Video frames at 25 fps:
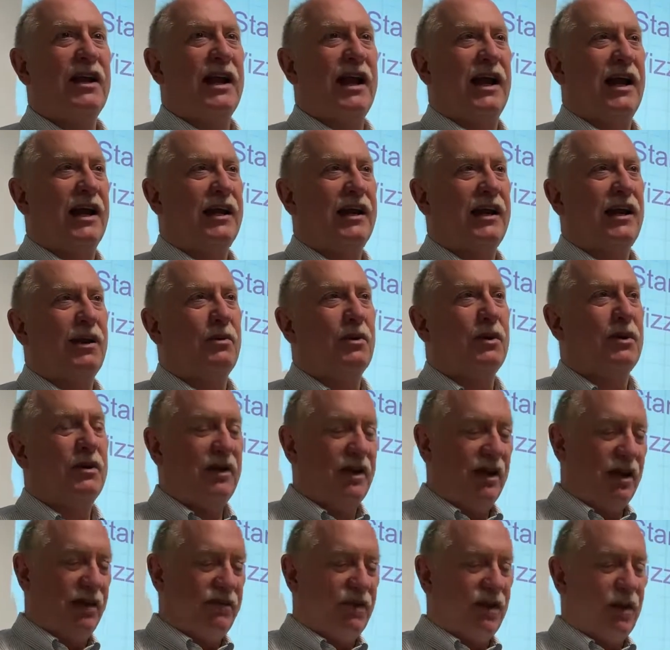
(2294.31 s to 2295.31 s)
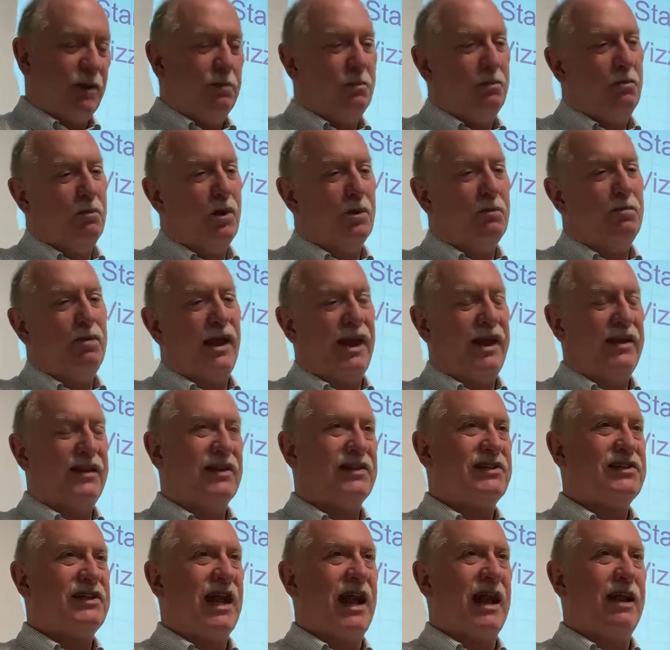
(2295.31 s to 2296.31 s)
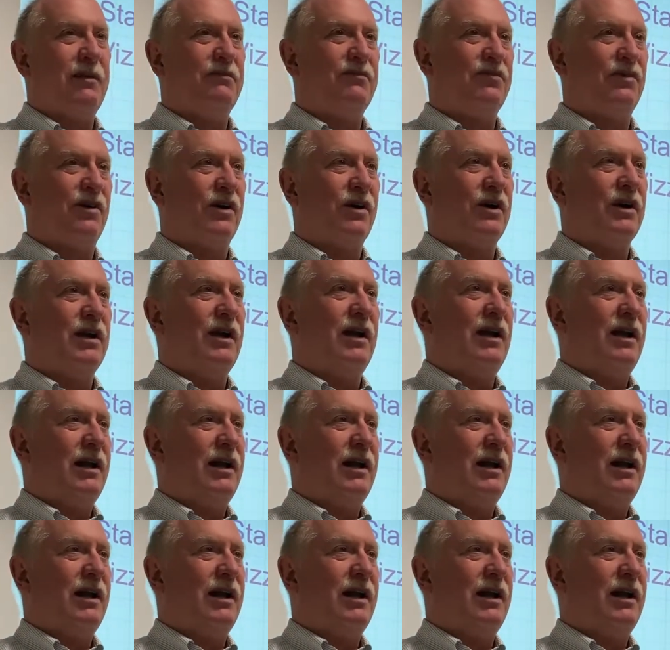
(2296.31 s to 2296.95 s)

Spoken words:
and if he would play this game for